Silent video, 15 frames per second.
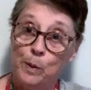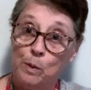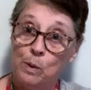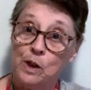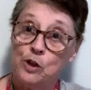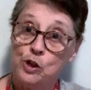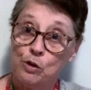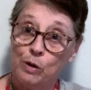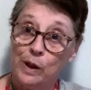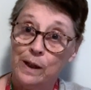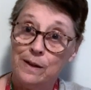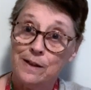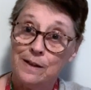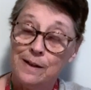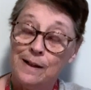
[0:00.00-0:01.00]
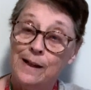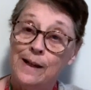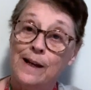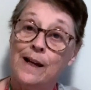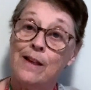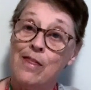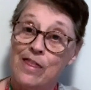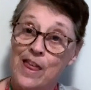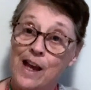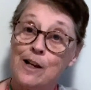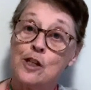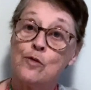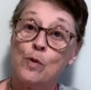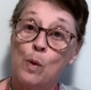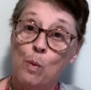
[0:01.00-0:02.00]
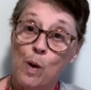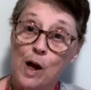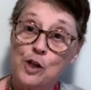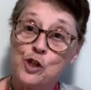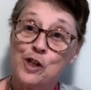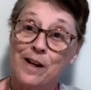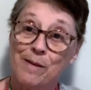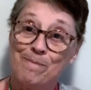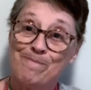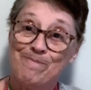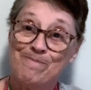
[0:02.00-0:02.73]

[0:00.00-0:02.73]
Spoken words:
you enjoyed, and thanks for watching.